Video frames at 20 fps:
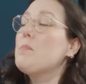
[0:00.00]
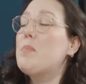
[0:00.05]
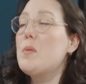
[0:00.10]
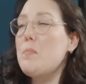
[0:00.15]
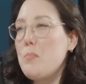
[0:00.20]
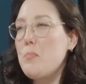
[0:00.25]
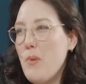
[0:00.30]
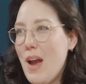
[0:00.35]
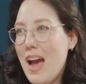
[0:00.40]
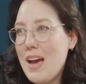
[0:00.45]

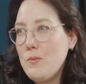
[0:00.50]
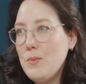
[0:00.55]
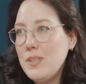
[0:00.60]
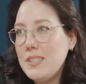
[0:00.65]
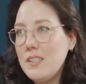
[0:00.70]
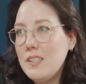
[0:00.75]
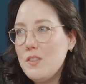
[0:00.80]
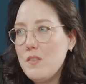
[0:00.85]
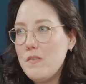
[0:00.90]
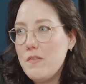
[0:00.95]
But Brad
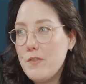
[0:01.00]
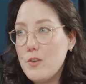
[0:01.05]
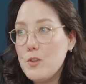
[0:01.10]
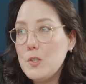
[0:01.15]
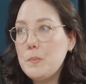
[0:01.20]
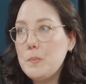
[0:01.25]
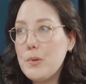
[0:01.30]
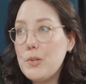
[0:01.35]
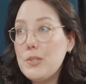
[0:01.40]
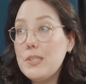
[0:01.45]
wasn't the
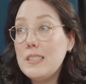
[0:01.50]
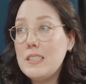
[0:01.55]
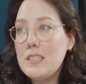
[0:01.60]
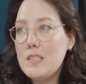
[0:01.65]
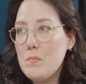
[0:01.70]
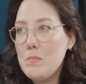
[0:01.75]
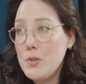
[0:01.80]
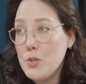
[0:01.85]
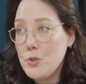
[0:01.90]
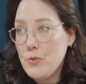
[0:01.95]
first person
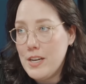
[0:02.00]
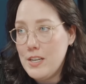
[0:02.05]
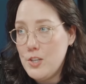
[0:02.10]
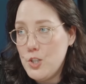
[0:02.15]
to betray